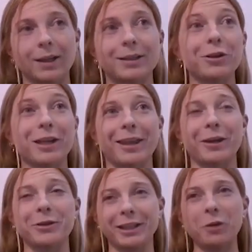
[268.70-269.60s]
So yeah,
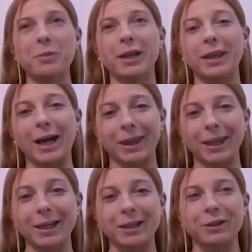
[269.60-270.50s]
there was a little bit of that. I
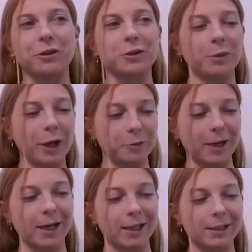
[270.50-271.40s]
think because when I
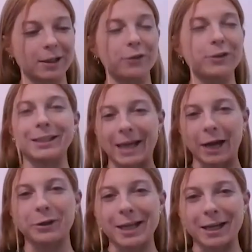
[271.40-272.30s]
played, obviously
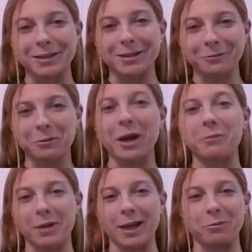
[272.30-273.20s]
nowadays that I
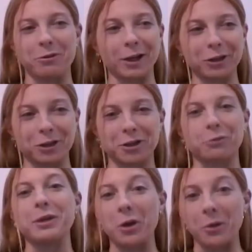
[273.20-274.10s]
play professionally and
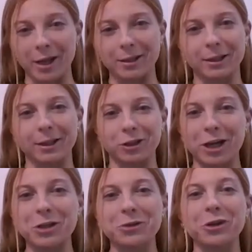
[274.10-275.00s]
stuff, we go into the
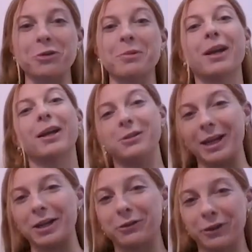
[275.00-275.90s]
changing room, you
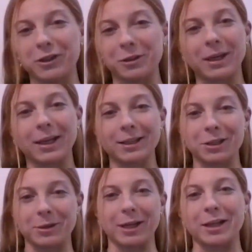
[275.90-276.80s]
get your 15
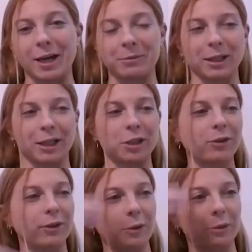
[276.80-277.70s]
minutes, you get time to kind of do
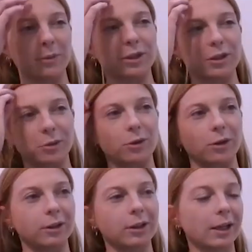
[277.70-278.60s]
everything. When I was in
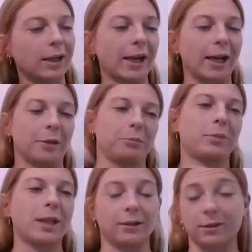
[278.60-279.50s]
school,
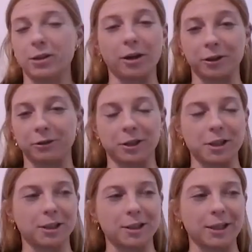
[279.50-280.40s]
playing soccer, for
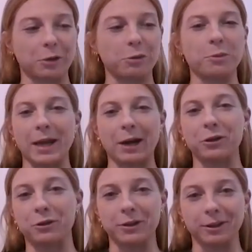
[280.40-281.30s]
instance, like we would be out
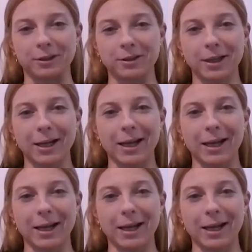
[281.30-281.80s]
in the field